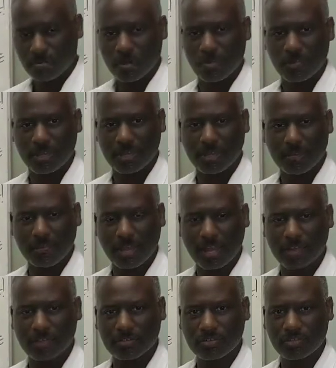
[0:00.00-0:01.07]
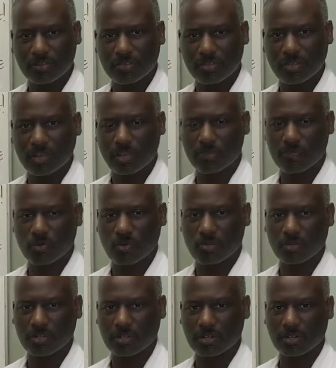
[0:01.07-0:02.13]
Pro Mega Balance, something that I
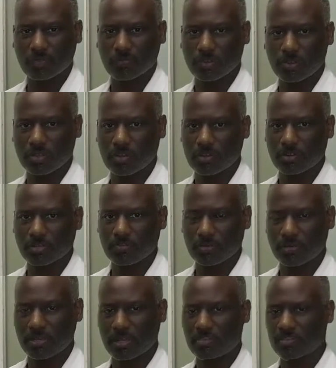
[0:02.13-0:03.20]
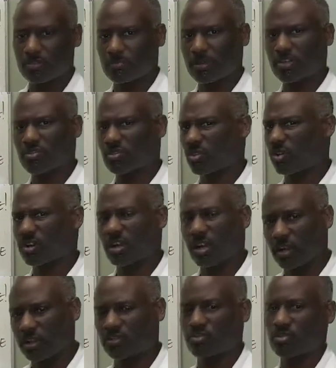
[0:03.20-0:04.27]
formulated over the years for patients based on
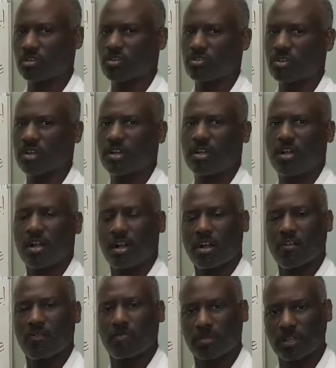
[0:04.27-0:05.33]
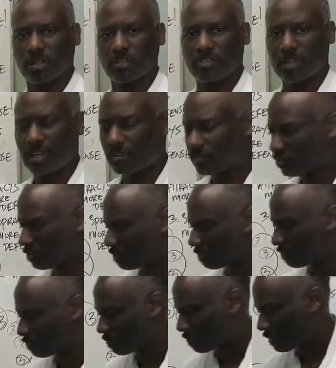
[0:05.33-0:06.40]
hundreds of blood tests,
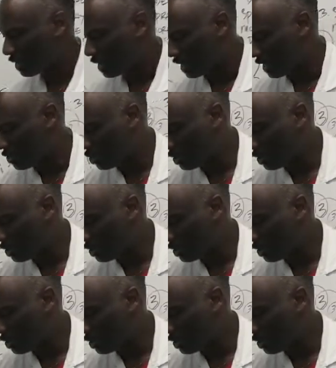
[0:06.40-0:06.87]
and